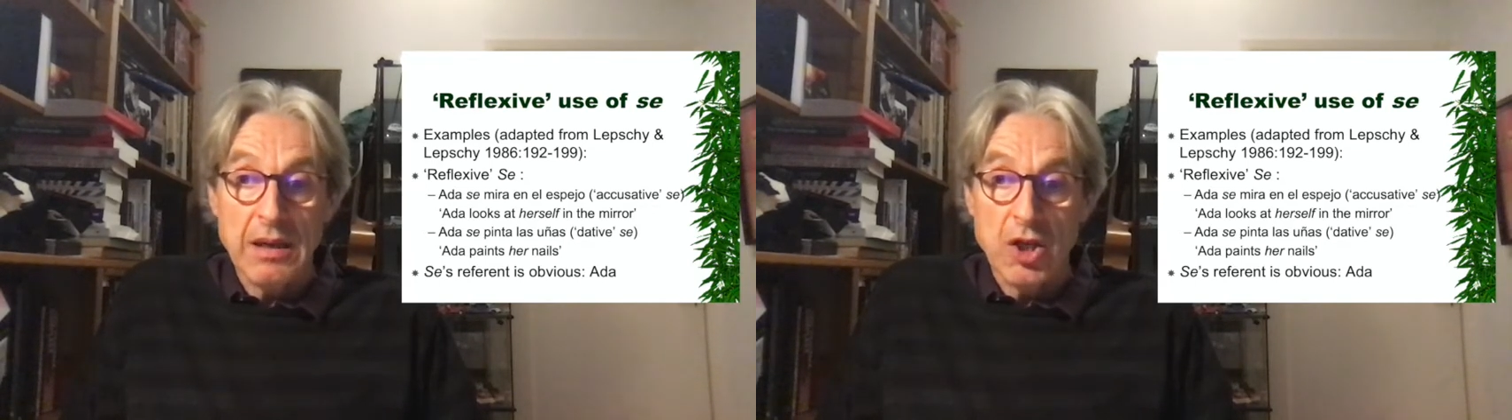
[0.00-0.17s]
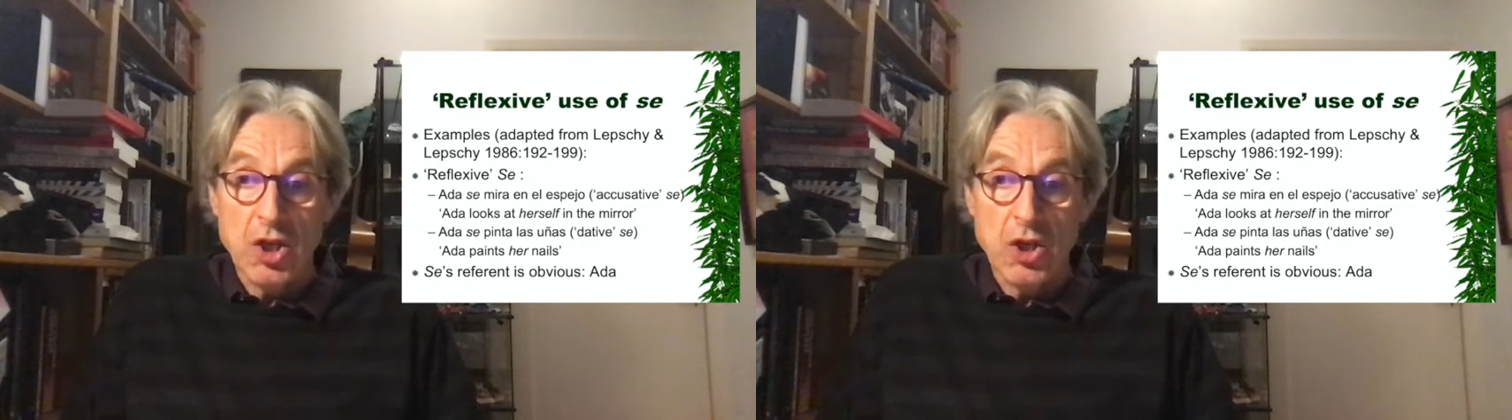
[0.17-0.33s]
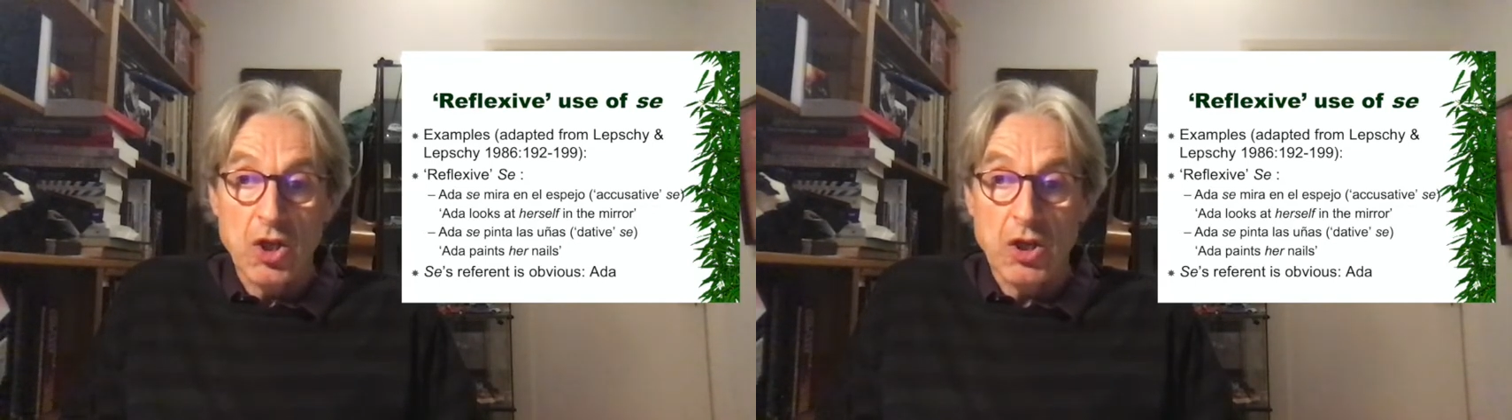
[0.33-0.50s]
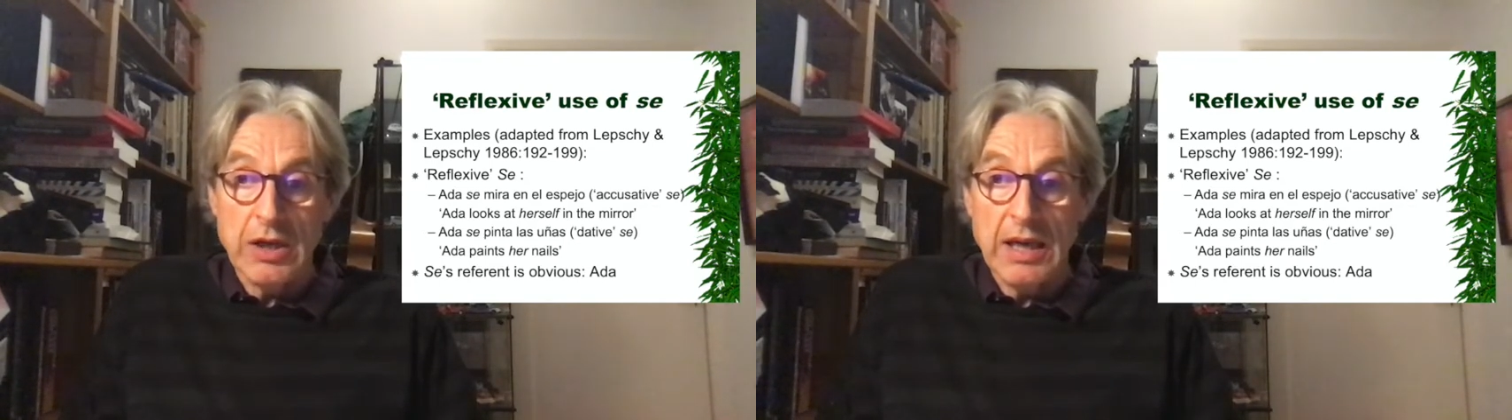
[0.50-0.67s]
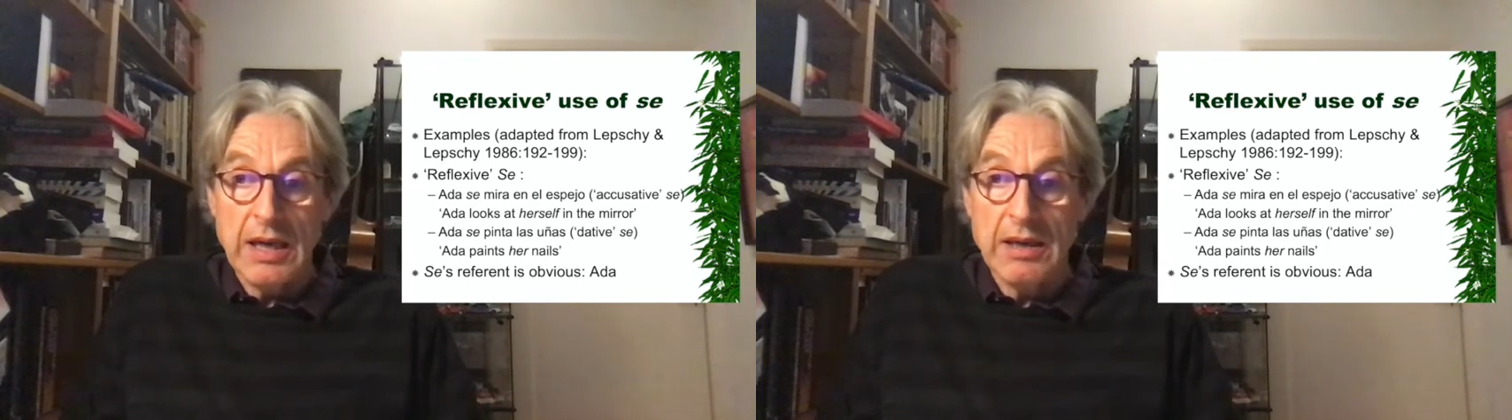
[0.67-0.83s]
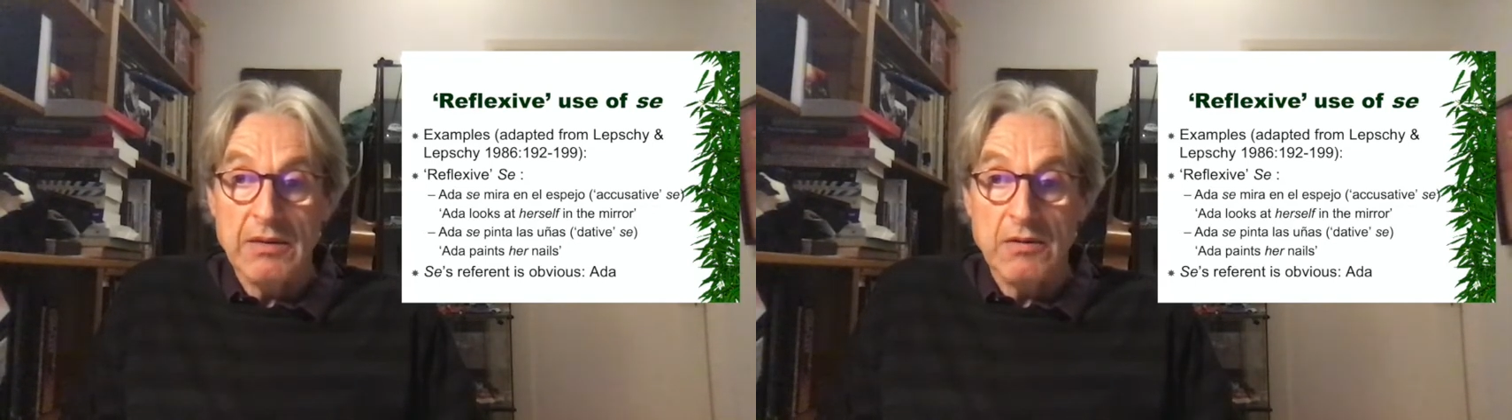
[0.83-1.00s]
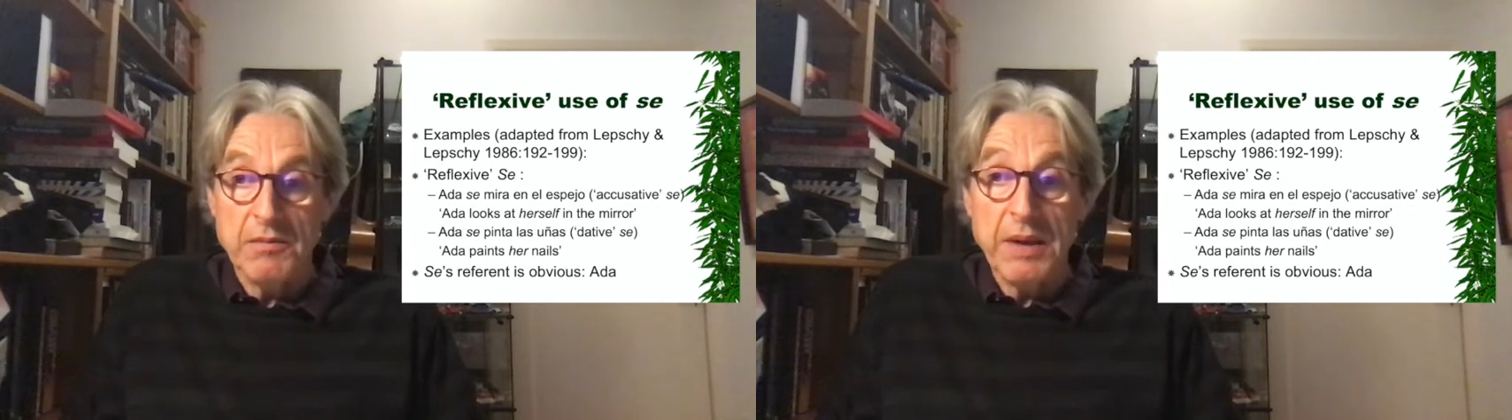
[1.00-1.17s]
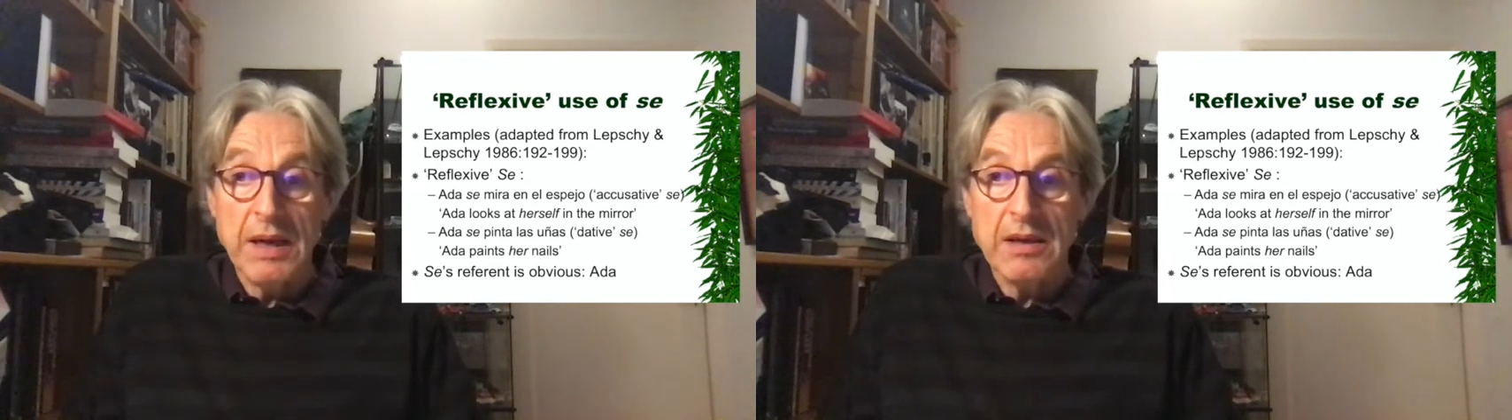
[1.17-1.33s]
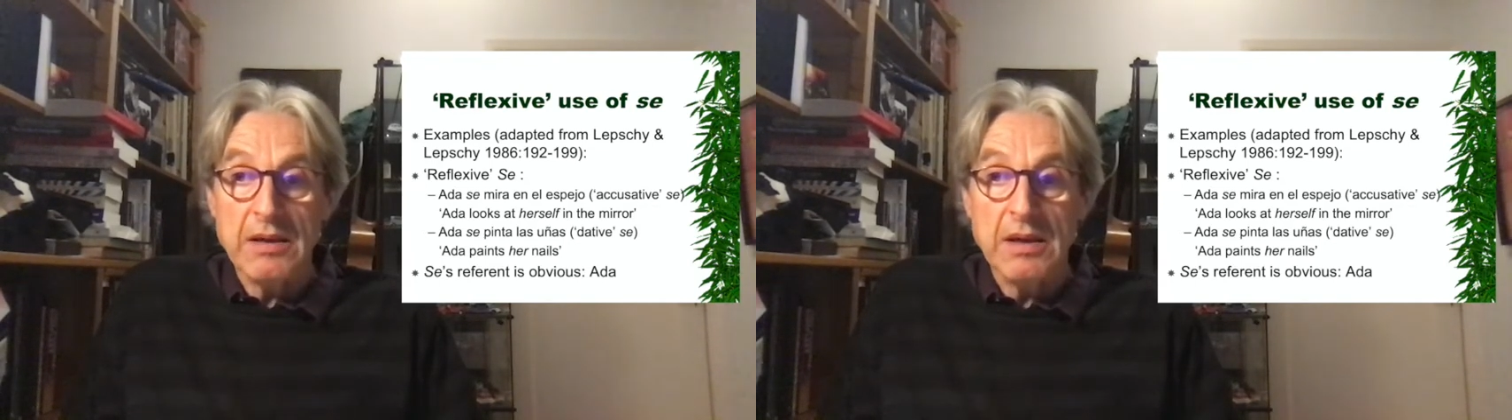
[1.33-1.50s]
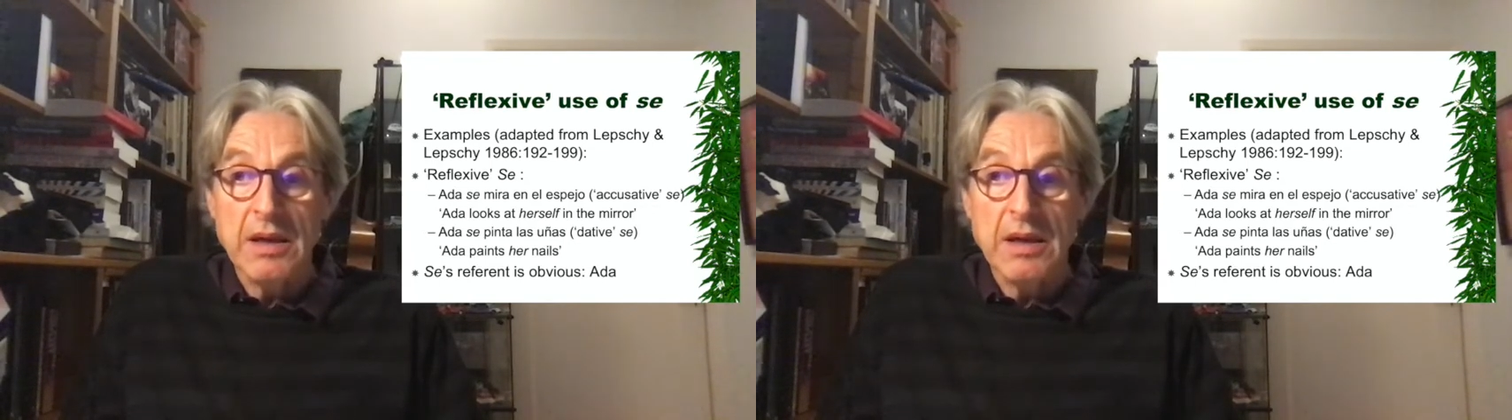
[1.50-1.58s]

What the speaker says: to look and to paint,